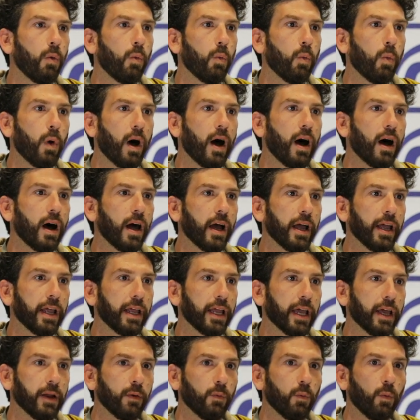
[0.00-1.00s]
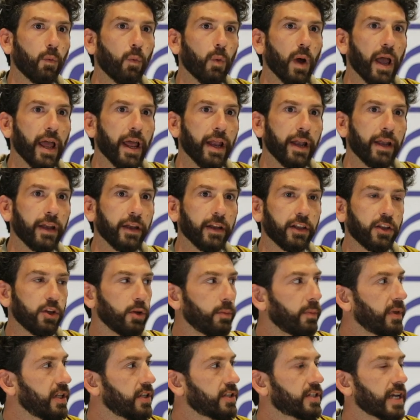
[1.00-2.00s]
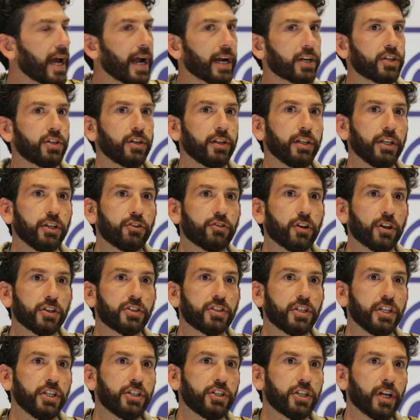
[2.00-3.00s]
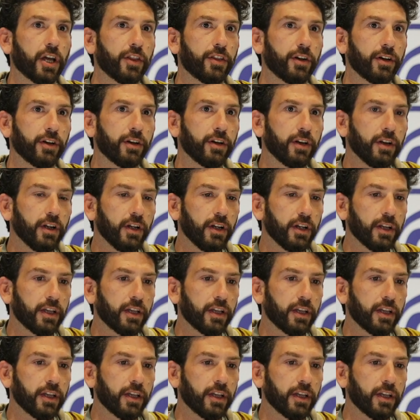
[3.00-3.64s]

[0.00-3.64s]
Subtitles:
why, and when humans actually trust each other,